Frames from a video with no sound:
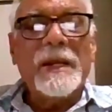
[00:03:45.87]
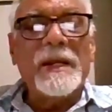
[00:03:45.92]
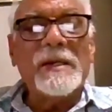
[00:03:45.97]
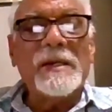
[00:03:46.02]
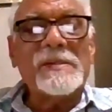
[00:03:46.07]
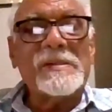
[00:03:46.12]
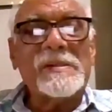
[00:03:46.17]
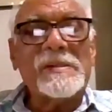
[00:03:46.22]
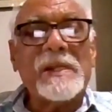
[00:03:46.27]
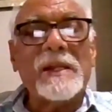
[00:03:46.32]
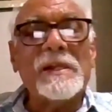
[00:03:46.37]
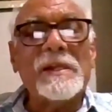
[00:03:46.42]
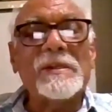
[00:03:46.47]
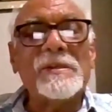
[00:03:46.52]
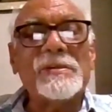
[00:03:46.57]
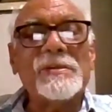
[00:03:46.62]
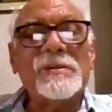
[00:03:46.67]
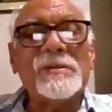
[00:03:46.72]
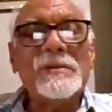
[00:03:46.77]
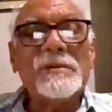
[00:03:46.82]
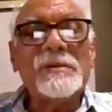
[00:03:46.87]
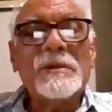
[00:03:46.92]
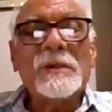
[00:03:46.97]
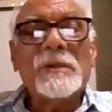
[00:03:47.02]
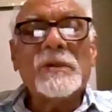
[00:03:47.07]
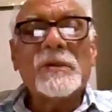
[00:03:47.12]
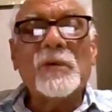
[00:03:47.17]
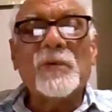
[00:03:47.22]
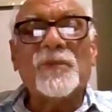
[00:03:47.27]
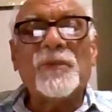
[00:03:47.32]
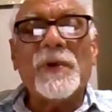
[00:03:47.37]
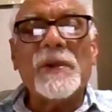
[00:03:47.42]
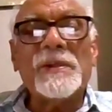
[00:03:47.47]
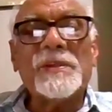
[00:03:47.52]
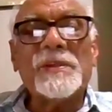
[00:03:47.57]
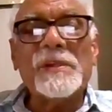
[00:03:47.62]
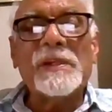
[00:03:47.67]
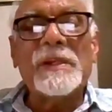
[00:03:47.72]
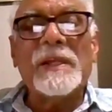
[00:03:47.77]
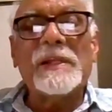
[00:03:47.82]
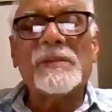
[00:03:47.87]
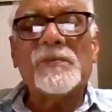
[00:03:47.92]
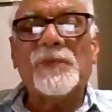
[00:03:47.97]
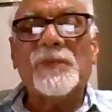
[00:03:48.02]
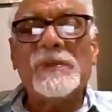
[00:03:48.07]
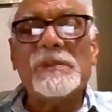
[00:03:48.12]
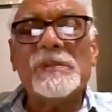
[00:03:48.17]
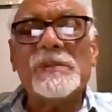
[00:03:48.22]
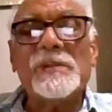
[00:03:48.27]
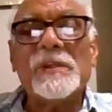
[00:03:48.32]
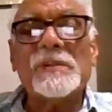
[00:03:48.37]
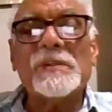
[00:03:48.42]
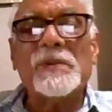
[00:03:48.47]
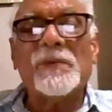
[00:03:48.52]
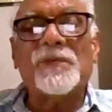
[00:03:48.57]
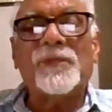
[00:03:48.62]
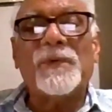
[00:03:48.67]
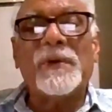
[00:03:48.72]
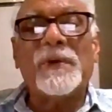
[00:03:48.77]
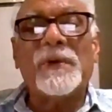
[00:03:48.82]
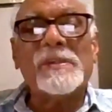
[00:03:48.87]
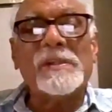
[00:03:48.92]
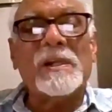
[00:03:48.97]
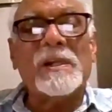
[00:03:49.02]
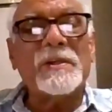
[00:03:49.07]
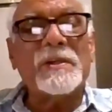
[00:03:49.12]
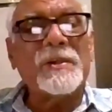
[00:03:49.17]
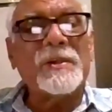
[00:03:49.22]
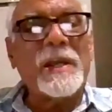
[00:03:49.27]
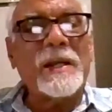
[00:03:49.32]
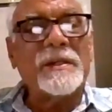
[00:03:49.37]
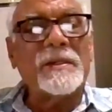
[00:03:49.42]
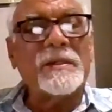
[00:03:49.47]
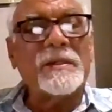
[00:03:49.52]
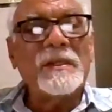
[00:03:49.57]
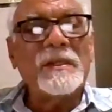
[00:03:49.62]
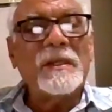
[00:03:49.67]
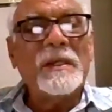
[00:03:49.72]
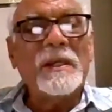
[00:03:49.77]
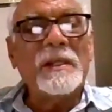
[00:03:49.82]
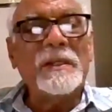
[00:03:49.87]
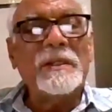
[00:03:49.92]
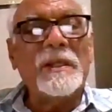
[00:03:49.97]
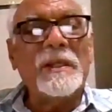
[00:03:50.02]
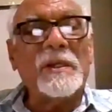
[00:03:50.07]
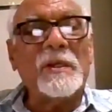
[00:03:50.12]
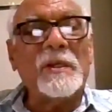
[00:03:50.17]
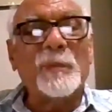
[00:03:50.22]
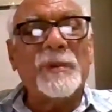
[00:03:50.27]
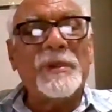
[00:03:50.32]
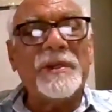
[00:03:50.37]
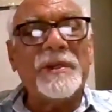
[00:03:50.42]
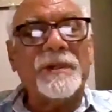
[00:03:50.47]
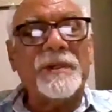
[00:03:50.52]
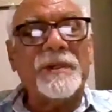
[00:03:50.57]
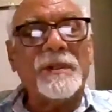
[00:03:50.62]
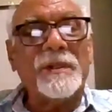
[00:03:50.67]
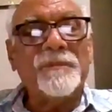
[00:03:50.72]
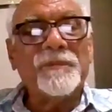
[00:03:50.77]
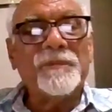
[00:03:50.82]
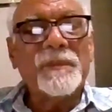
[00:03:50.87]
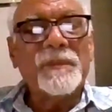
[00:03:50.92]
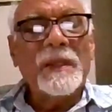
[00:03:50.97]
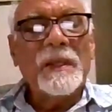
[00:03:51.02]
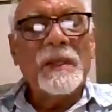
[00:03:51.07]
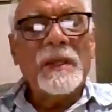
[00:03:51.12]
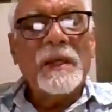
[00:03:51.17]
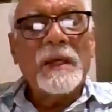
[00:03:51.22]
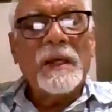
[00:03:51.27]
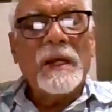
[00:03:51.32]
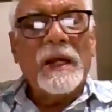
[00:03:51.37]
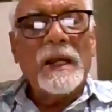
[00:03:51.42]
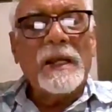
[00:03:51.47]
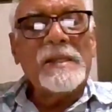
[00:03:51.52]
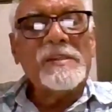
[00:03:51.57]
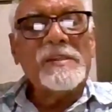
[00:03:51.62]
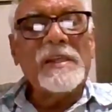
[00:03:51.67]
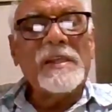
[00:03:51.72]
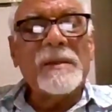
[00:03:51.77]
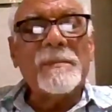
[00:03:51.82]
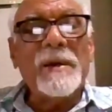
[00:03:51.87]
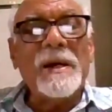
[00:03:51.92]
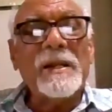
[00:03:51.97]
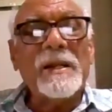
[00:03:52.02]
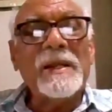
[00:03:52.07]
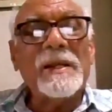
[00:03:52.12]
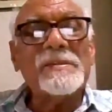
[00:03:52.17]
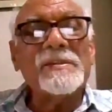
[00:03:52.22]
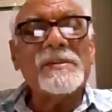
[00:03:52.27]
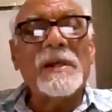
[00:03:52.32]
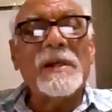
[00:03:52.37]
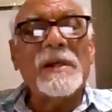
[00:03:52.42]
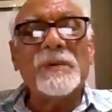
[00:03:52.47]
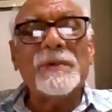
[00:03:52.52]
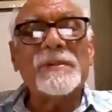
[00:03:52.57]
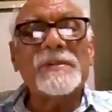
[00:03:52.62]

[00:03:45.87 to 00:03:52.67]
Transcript: and skills to function as physicians of first contact in the community. ICMR has now